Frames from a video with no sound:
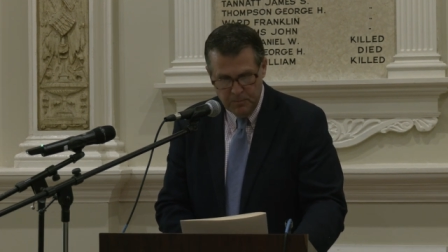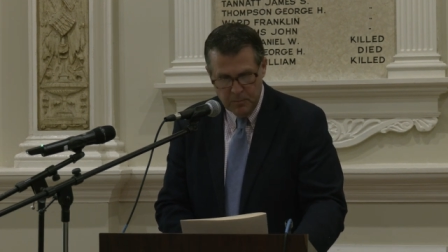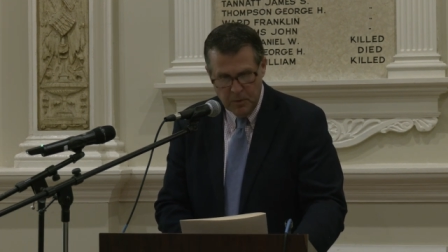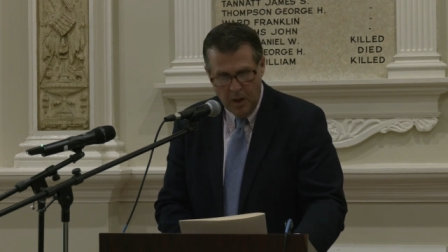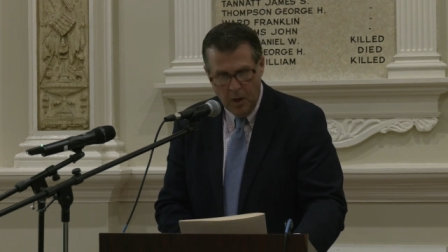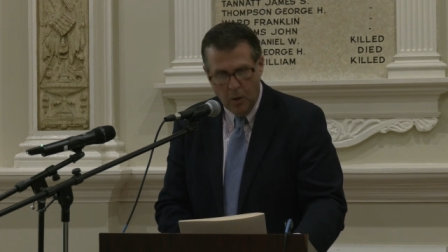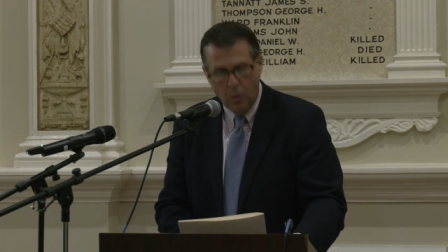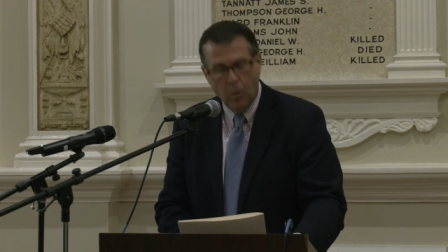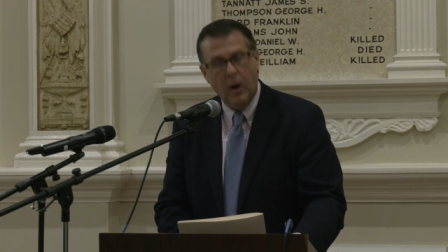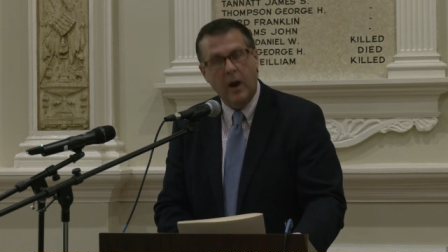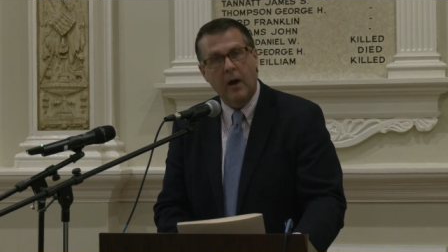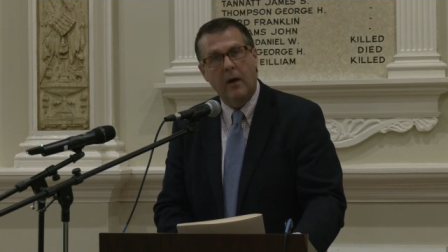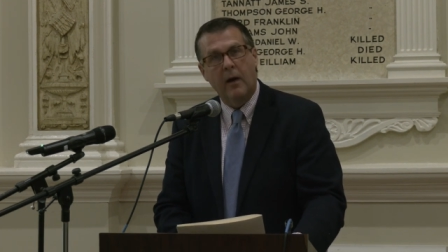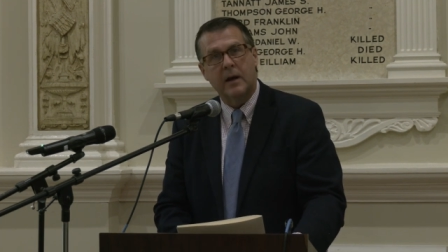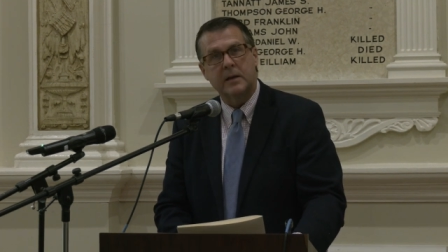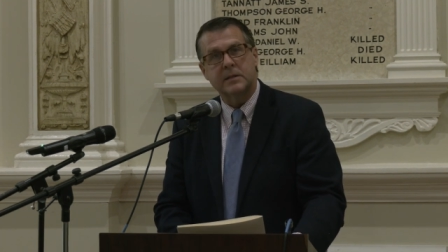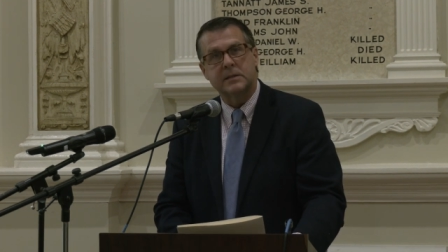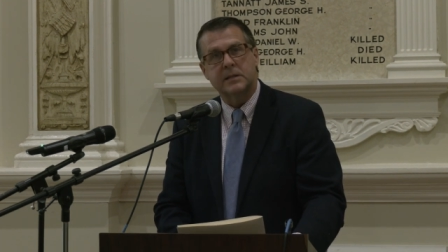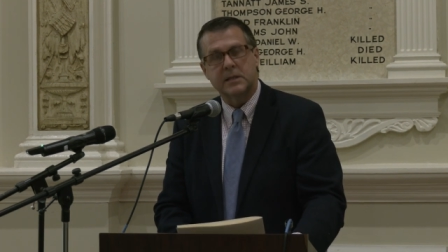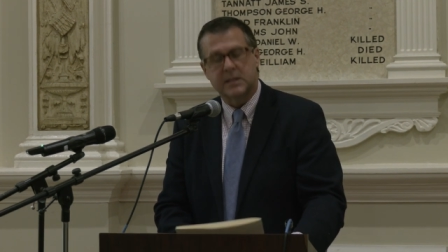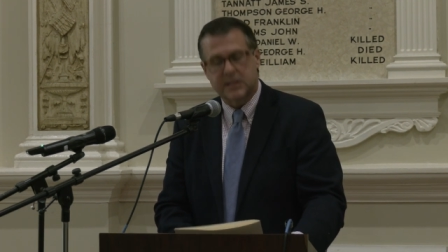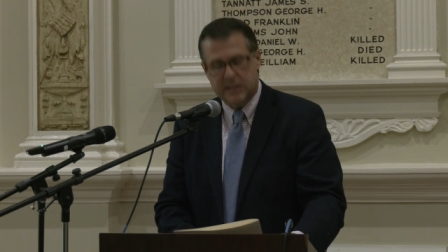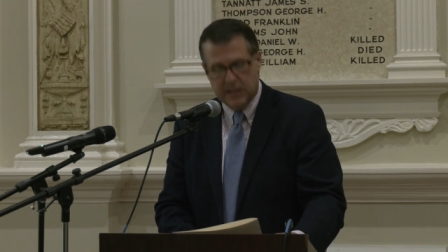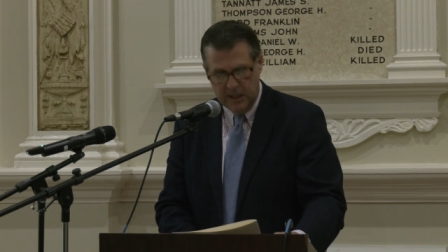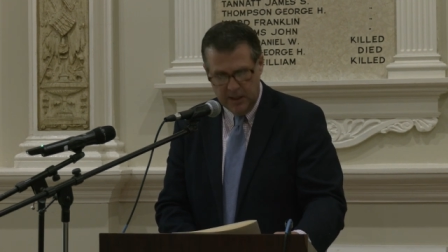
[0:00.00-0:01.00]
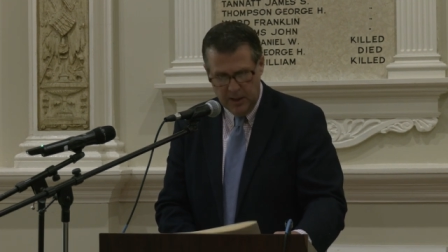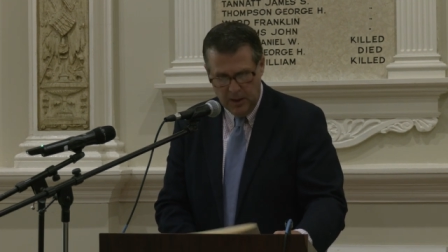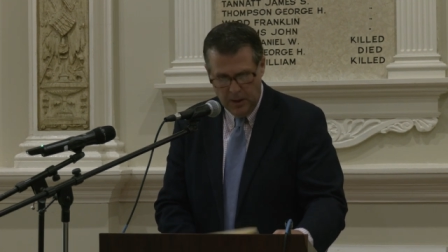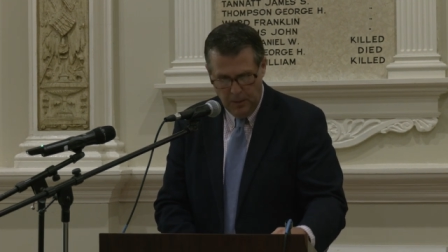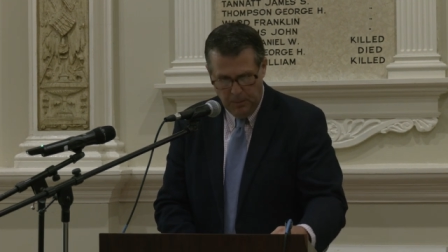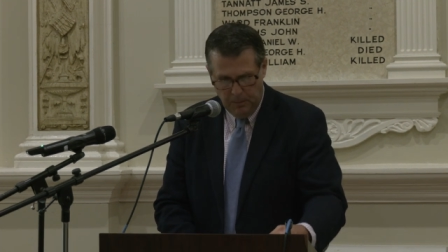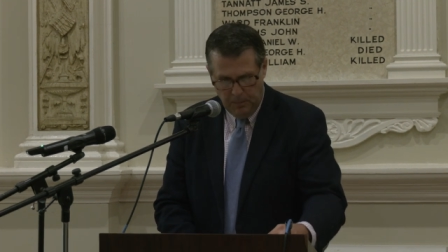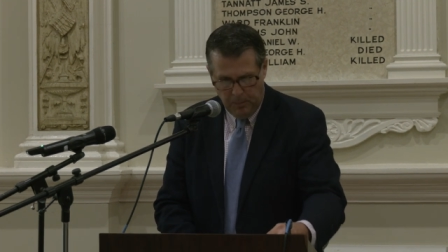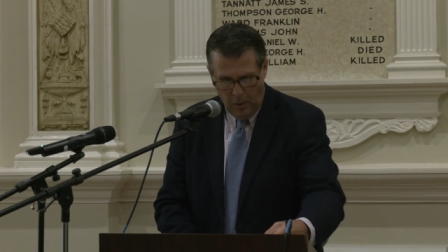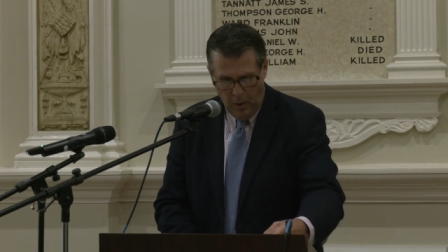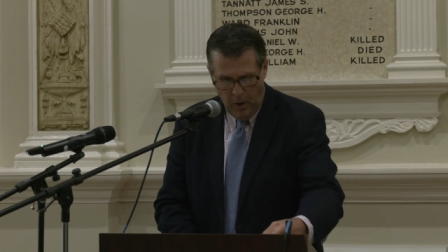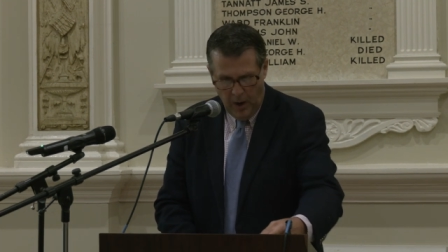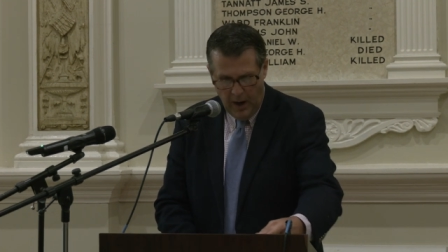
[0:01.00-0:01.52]
And whereas the city
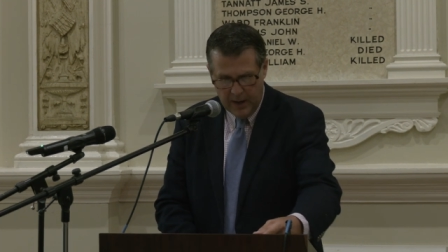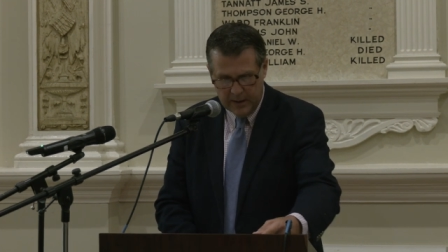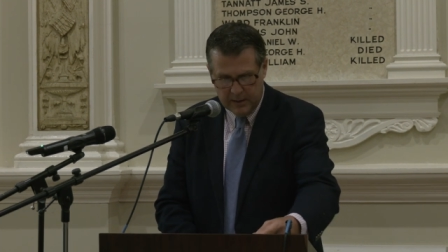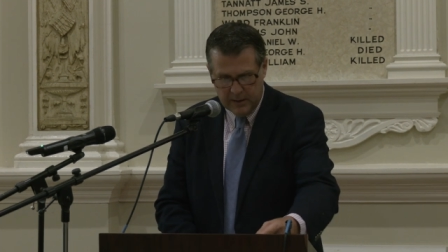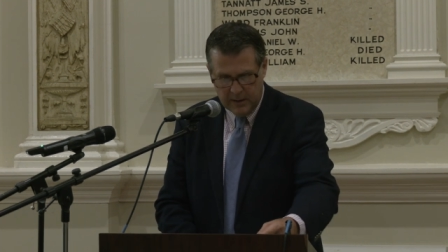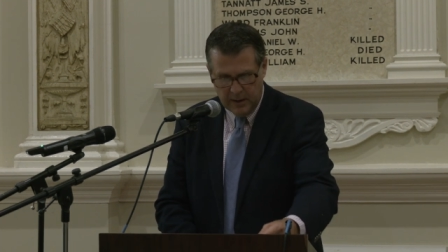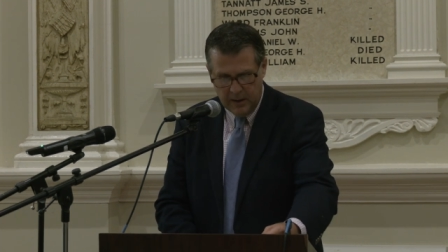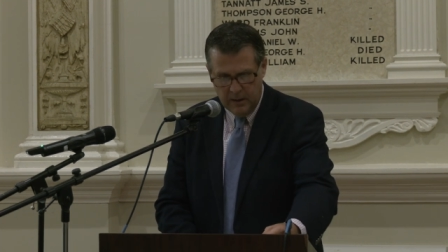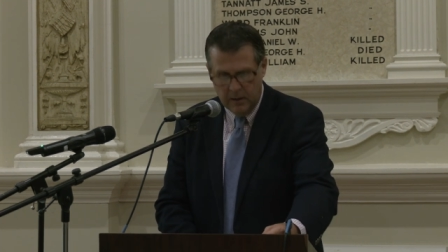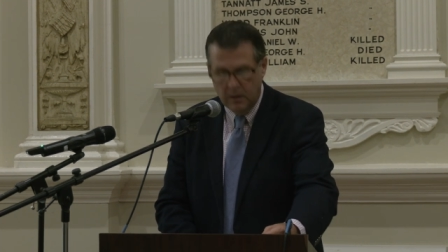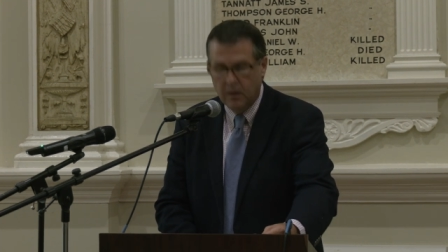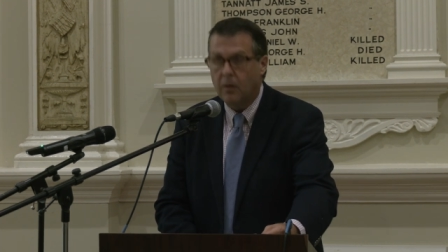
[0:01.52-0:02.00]
of Brockton,